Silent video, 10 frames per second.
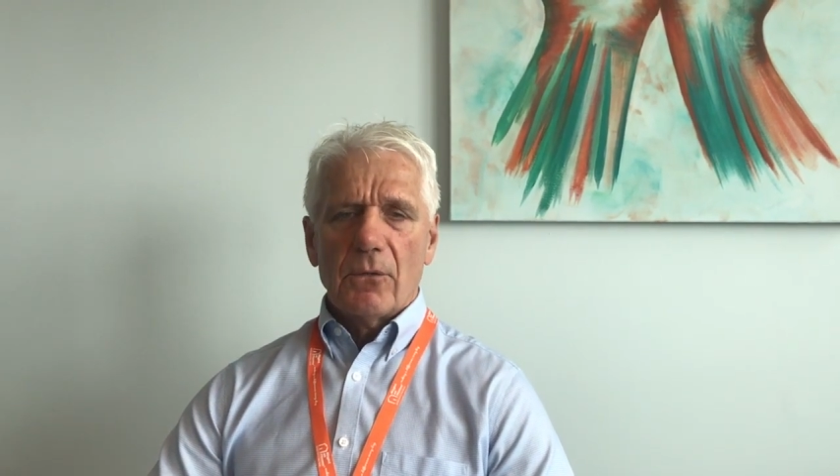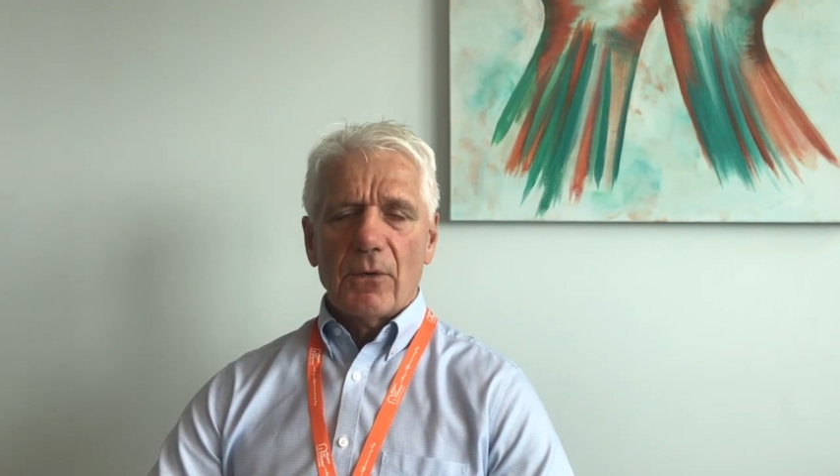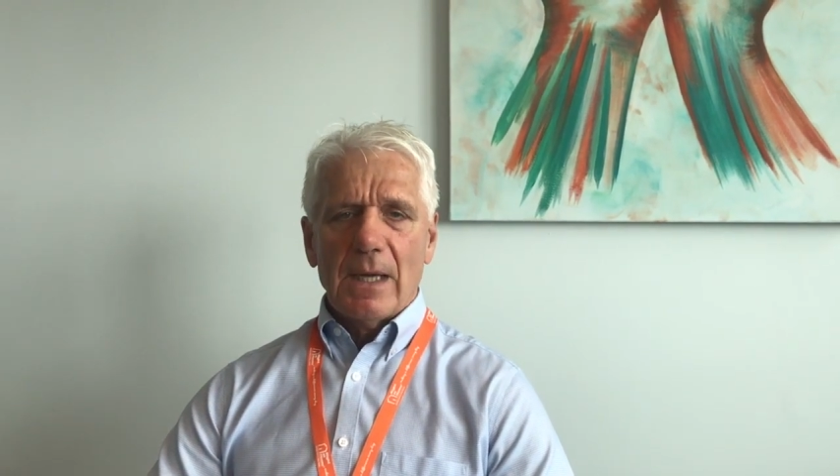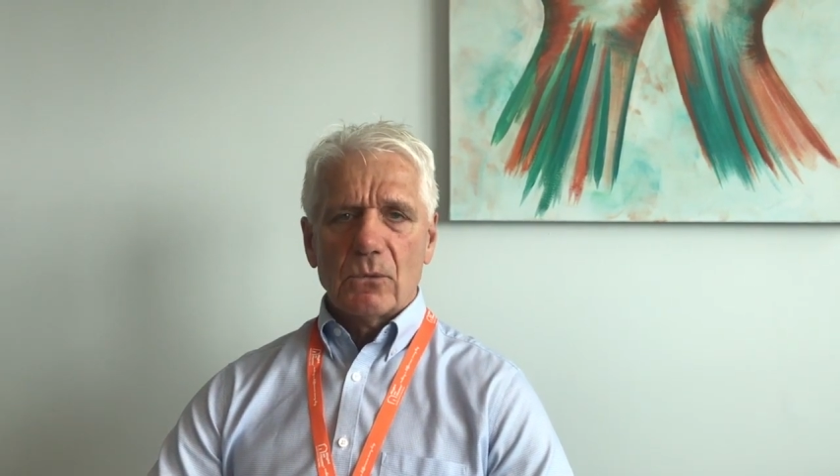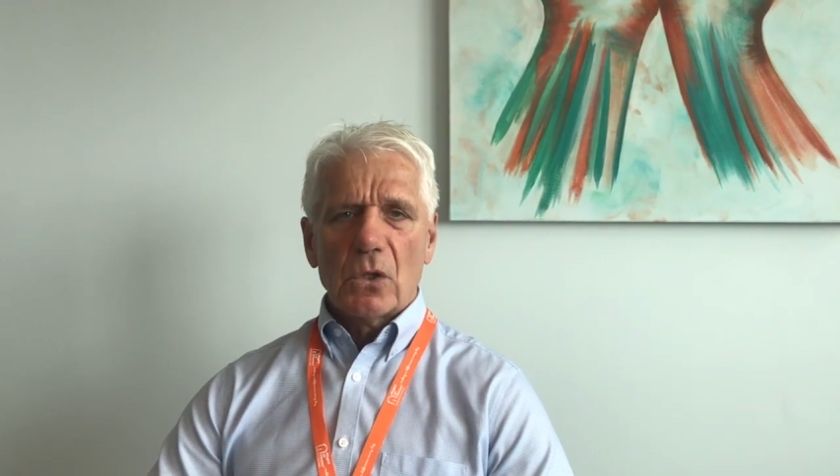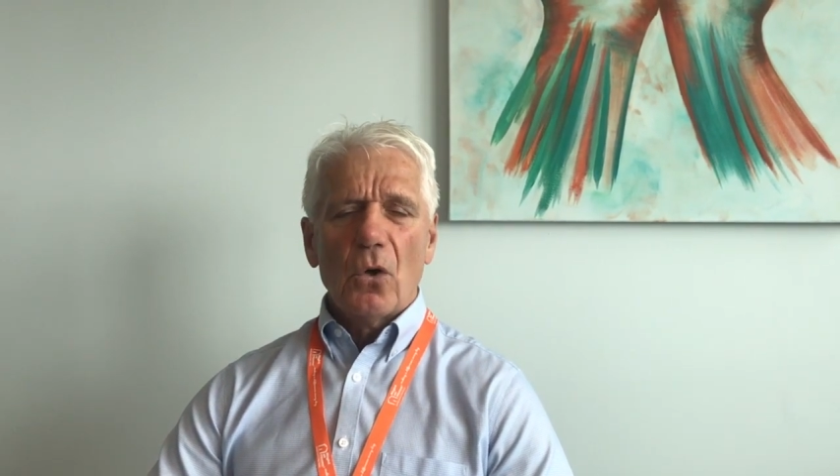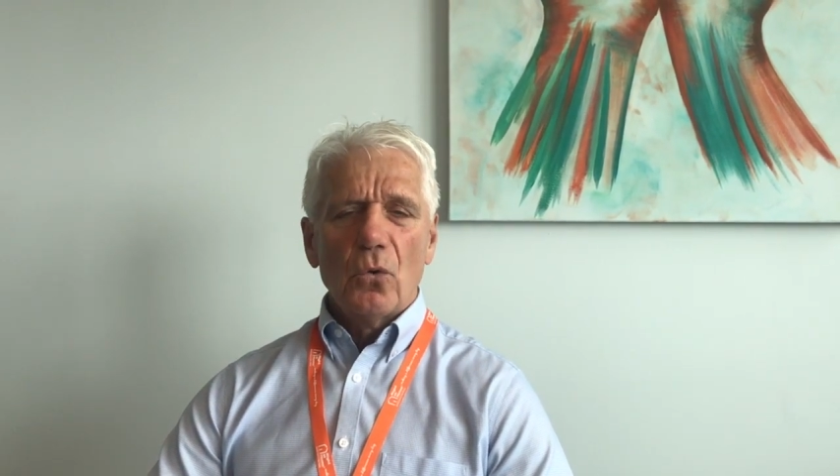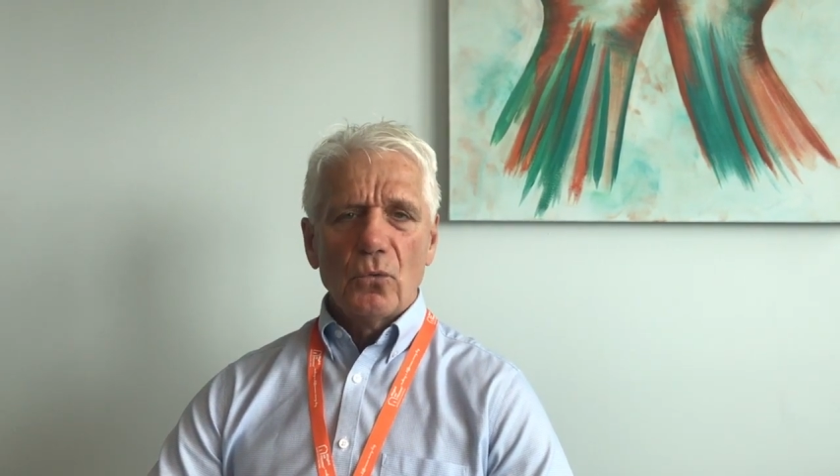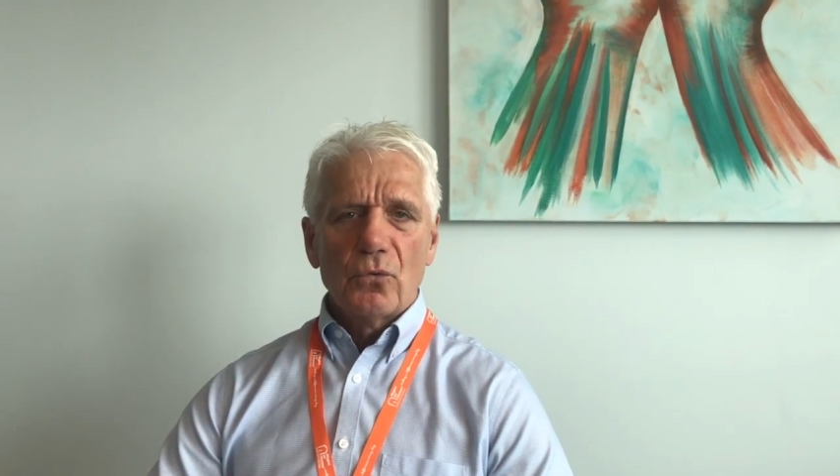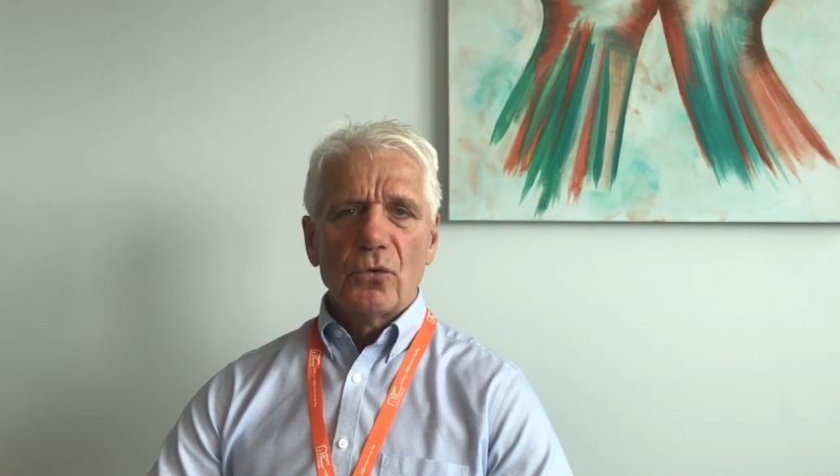around
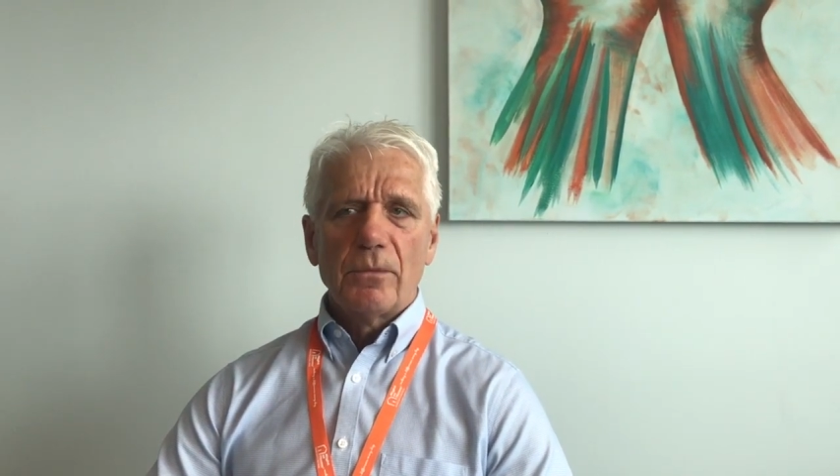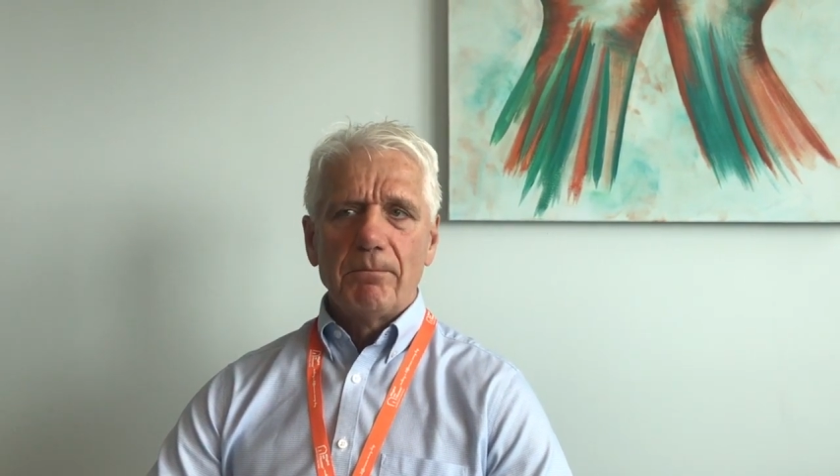£100